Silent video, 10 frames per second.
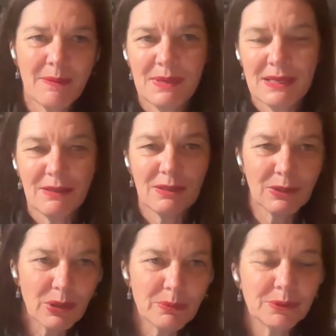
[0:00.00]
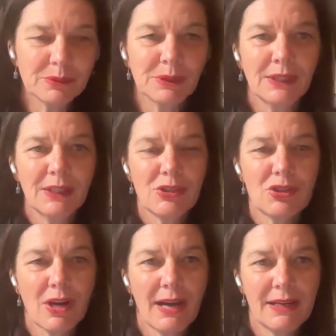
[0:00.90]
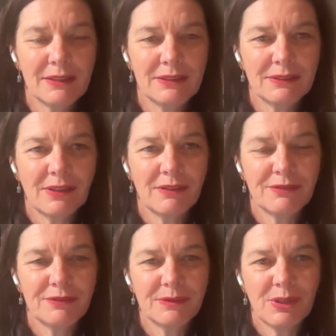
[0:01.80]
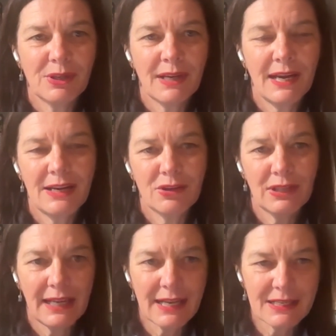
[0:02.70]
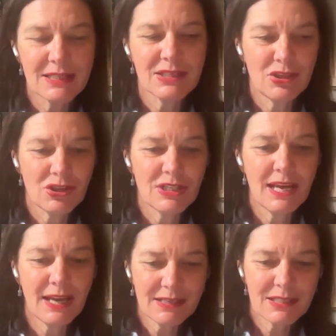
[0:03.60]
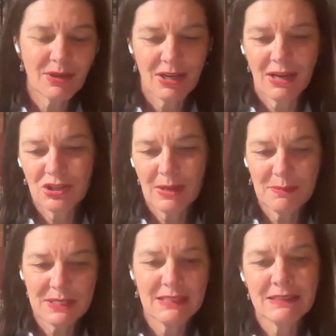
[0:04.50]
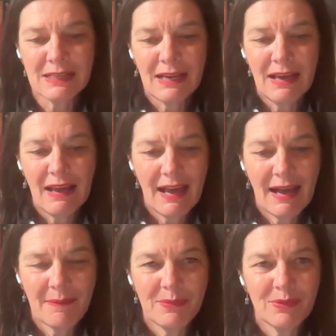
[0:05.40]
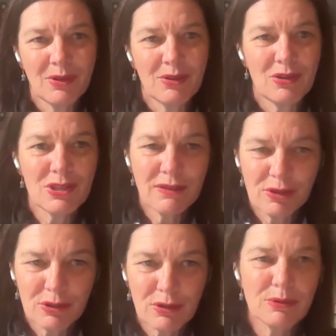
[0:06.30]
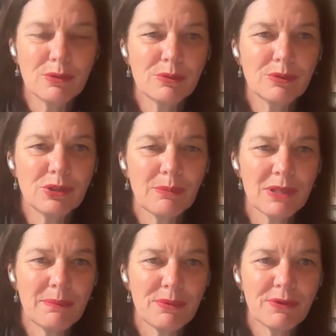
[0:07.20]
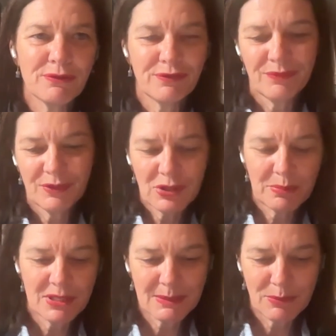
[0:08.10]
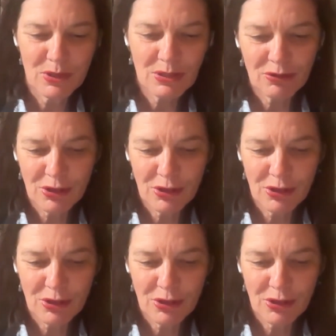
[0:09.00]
big global trial of, I had early access to new tech. So I jumped in, got used to the tool, jumped into some user